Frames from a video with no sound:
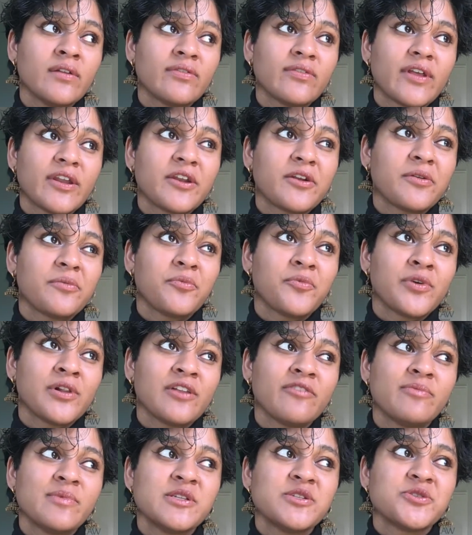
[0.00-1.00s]
that it will
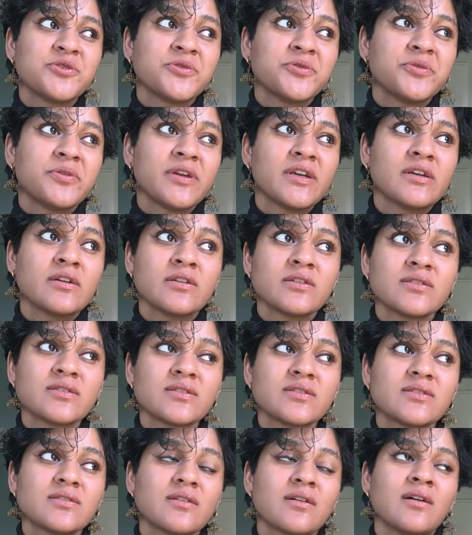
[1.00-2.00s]
have been two
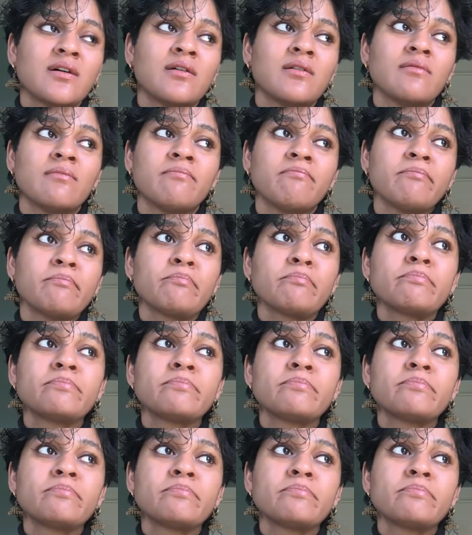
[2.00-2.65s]
years um,